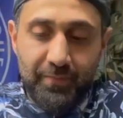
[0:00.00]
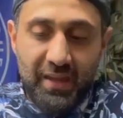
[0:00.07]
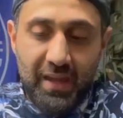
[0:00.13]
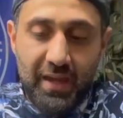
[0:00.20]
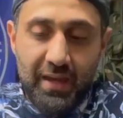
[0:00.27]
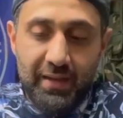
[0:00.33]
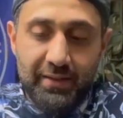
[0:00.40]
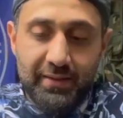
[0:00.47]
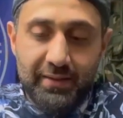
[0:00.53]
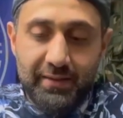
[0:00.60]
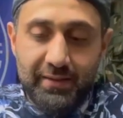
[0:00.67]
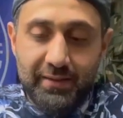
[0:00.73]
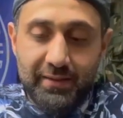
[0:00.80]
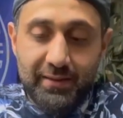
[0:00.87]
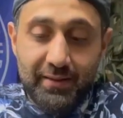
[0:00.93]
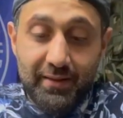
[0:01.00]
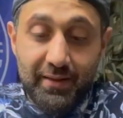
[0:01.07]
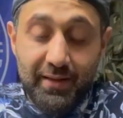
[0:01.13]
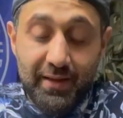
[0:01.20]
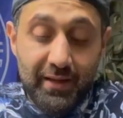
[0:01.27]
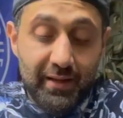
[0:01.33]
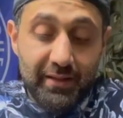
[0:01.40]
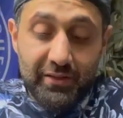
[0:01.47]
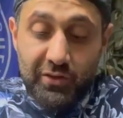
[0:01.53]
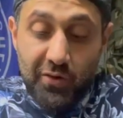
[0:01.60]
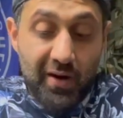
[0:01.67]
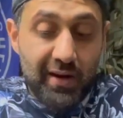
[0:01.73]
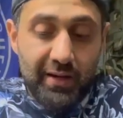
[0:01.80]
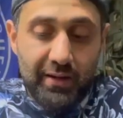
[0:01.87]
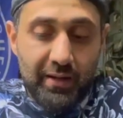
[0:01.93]
it is
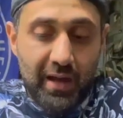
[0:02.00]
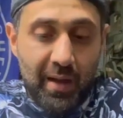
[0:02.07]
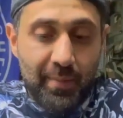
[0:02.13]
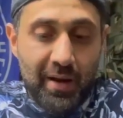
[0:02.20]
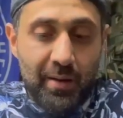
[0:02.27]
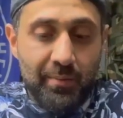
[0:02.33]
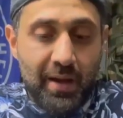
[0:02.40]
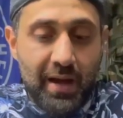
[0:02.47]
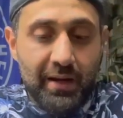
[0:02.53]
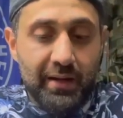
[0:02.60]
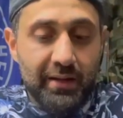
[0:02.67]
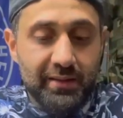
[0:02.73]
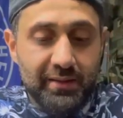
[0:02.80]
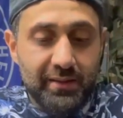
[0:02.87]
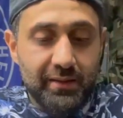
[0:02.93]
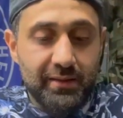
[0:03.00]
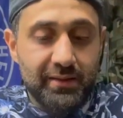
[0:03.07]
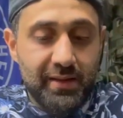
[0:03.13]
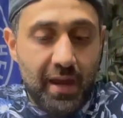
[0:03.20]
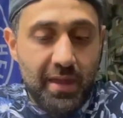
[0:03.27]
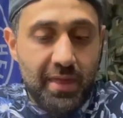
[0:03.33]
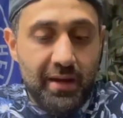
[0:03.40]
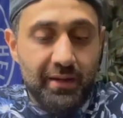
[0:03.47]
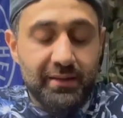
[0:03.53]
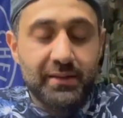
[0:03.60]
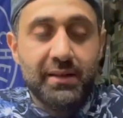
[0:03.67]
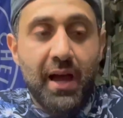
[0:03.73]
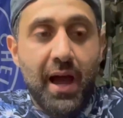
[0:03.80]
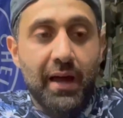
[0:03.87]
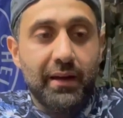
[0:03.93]
great. I mean, I'm not going to say that it's
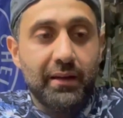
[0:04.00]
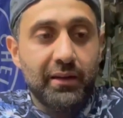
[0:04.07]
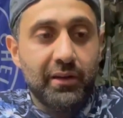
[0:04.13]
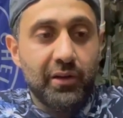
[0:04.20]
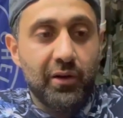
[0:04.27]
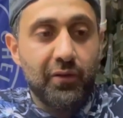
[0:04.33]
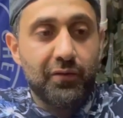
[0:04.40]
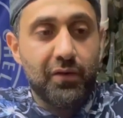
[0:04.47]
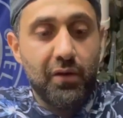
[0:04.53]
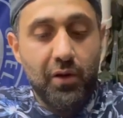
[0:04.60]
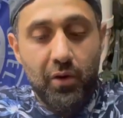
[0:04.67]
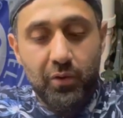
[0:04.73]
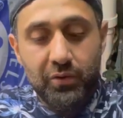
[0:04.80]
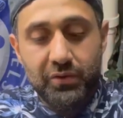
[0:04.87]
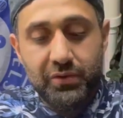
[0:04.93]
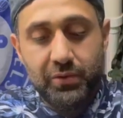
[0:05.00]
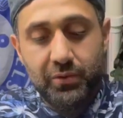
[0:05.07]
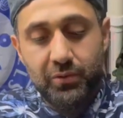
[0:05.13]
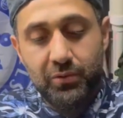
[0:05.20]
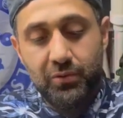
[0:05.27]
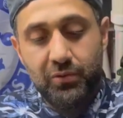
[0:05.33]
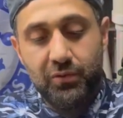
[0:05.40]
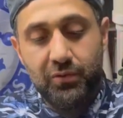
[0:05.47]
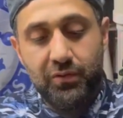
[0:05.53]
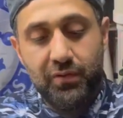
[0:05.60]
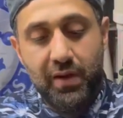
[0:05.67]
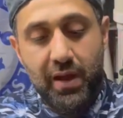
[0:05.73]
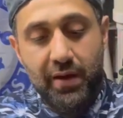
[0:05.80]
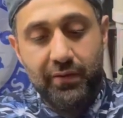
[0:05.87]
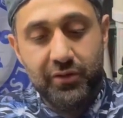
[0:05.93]
not. For those who've
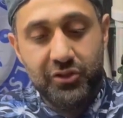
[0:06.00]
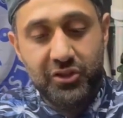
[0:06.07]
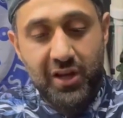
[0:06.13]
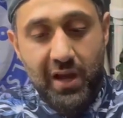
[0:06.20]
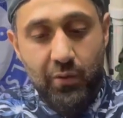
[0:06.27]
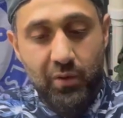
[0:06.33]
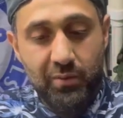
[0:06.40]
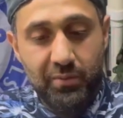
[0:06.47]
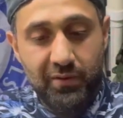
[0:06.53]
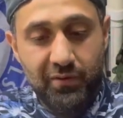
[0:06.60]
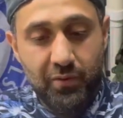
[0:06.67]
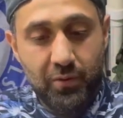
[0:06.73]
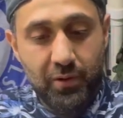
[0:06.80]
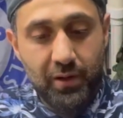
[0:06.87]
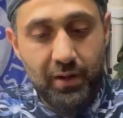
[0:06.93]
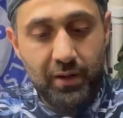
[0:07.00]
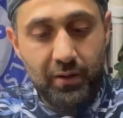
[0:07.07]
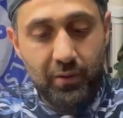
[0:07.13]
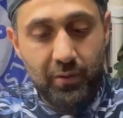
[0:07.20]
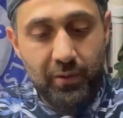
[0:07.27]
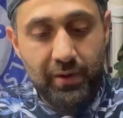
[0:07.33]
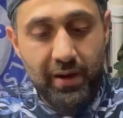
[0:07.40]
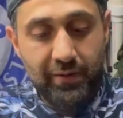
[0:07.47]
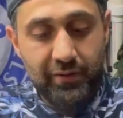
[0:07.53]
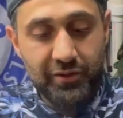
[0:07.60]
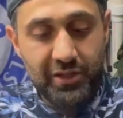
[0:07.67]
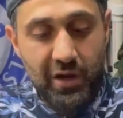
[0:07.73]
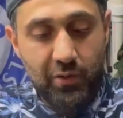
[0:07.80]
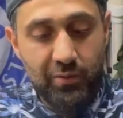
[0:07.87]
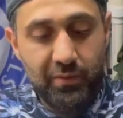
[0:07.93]
ever shot one before or never
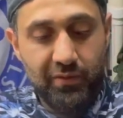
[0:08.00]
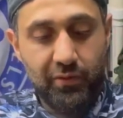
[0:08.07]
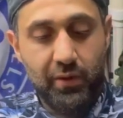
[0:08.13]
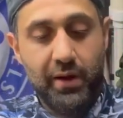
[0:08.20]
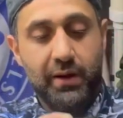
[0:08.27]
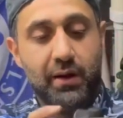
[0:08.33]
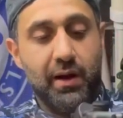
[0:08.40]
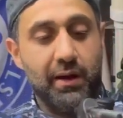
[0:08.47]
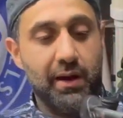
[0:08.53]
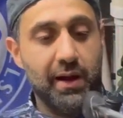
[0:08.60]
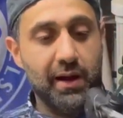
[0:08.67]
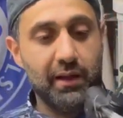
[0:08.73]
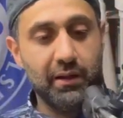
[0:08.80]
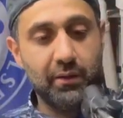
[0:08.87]
shot one before, I highly